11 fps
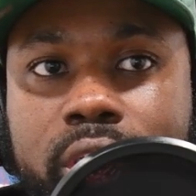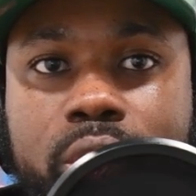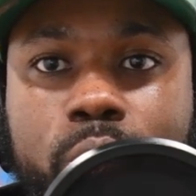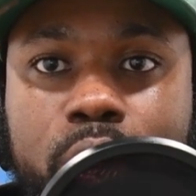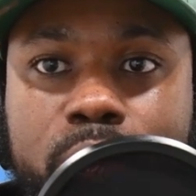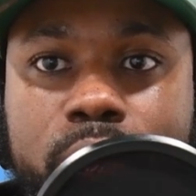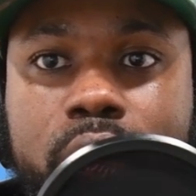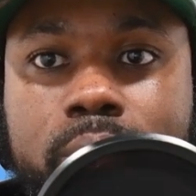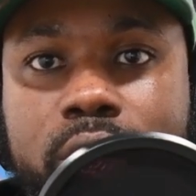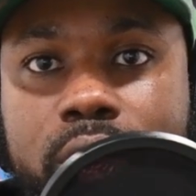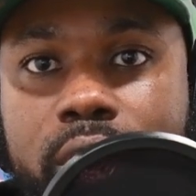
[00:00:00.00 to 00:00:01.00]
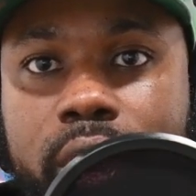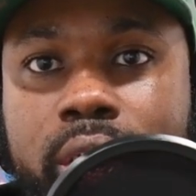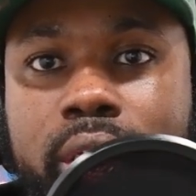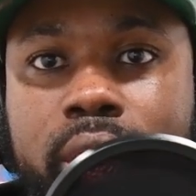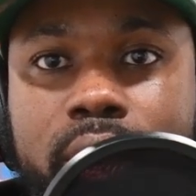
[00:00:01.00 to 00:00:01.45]
worked with them to
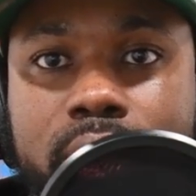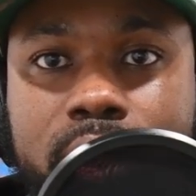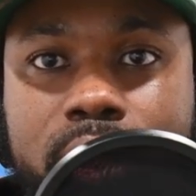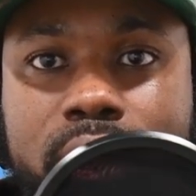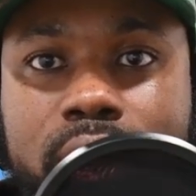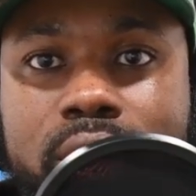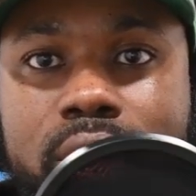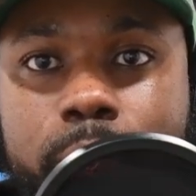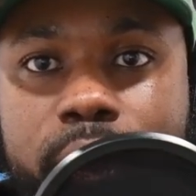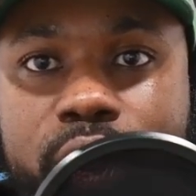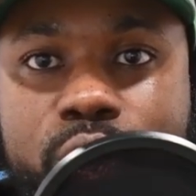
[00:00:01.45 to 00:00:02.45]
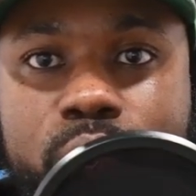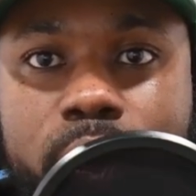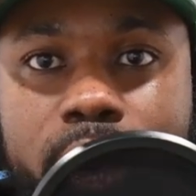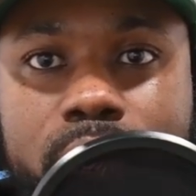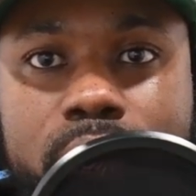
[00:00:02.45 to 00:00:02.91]
say, this is the best
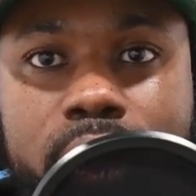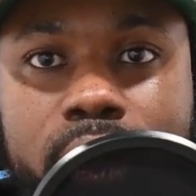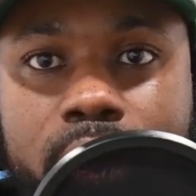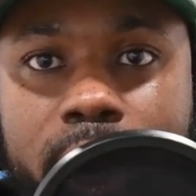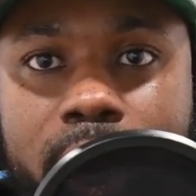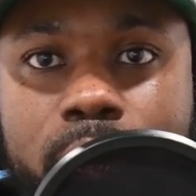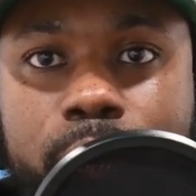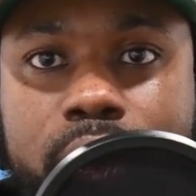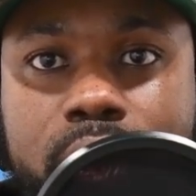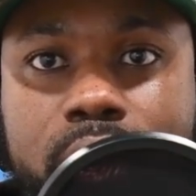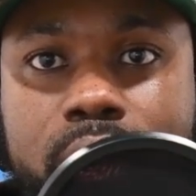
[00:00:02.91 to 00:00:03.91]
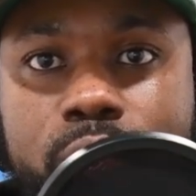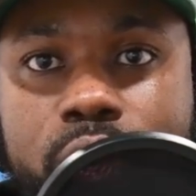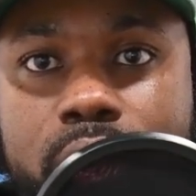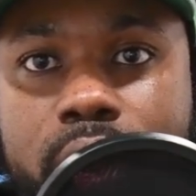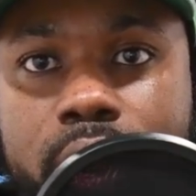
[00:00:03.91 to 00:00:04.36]
route that our highway system
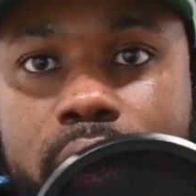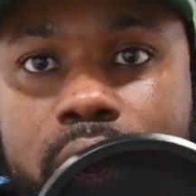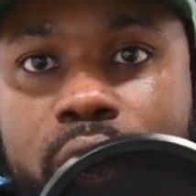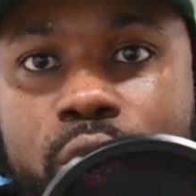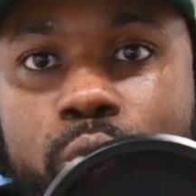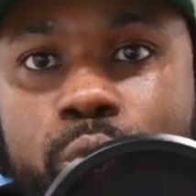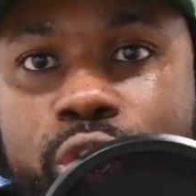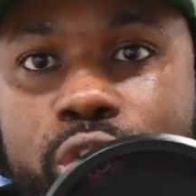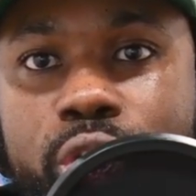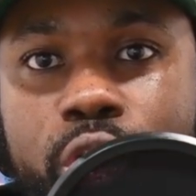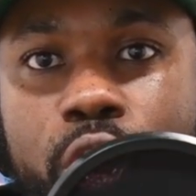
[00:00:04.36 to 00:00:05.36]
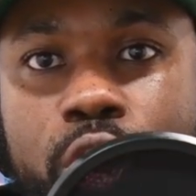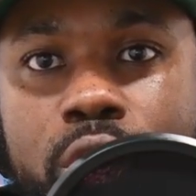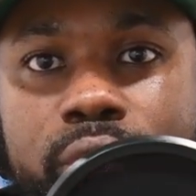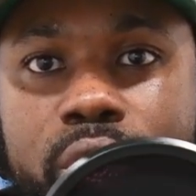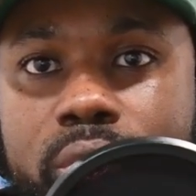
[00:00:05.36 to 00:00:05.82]
should take? We should
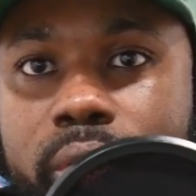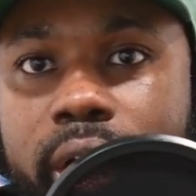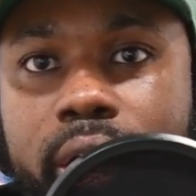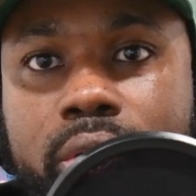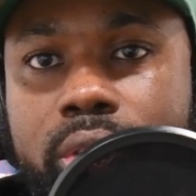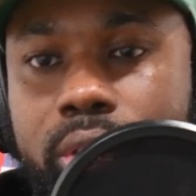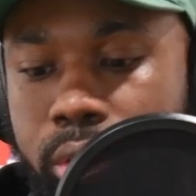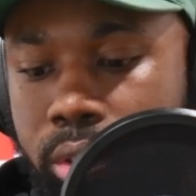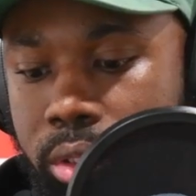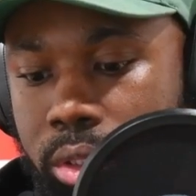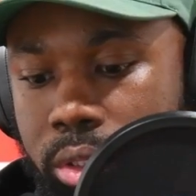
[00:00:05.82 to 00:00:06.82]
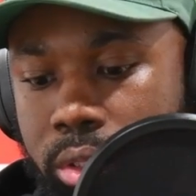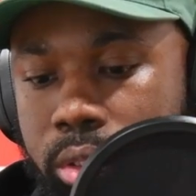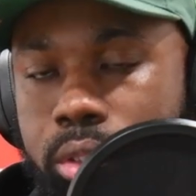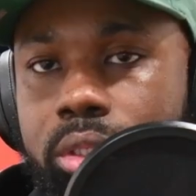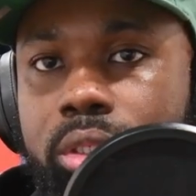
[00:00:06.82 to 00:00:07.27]
curve it around.
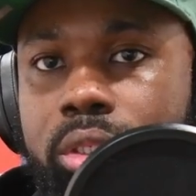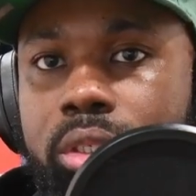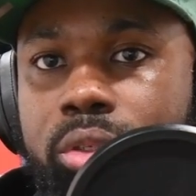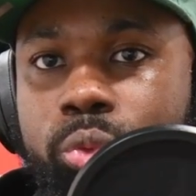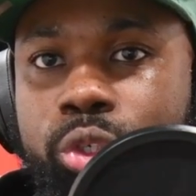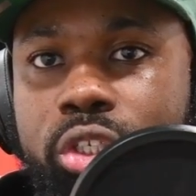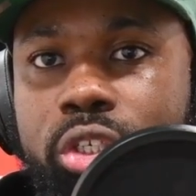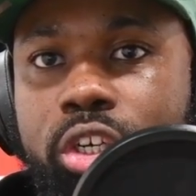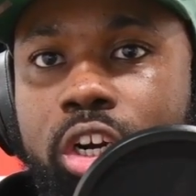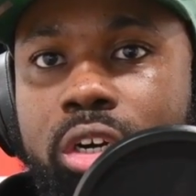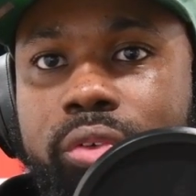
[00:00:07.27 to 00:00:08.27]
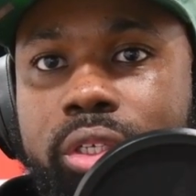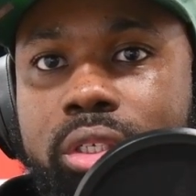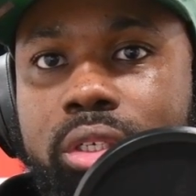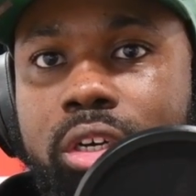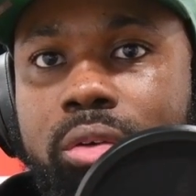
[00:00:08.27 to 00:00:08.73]
We should curve
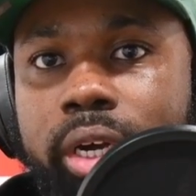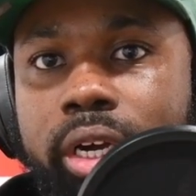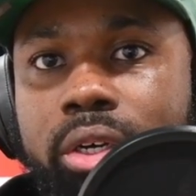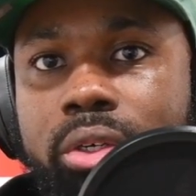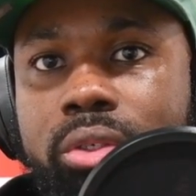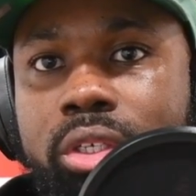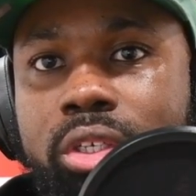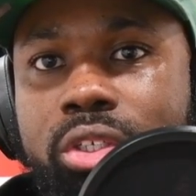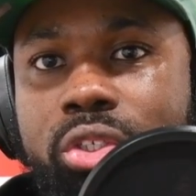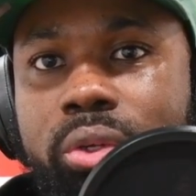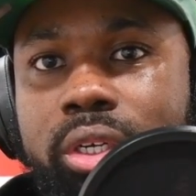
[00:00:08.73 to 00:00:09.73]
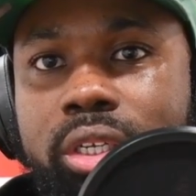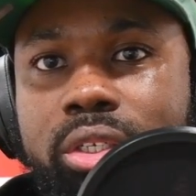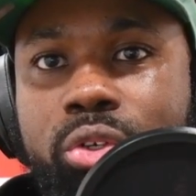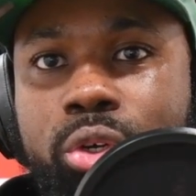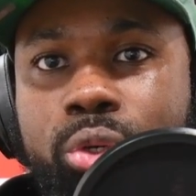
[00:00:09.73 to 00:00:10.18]
it around so that
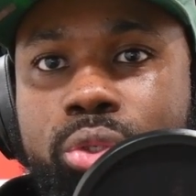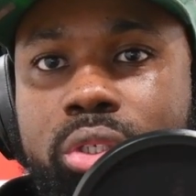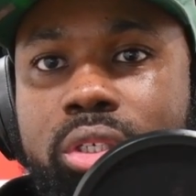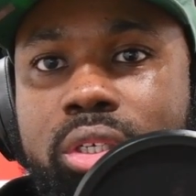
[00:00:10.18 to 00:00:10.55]
it goes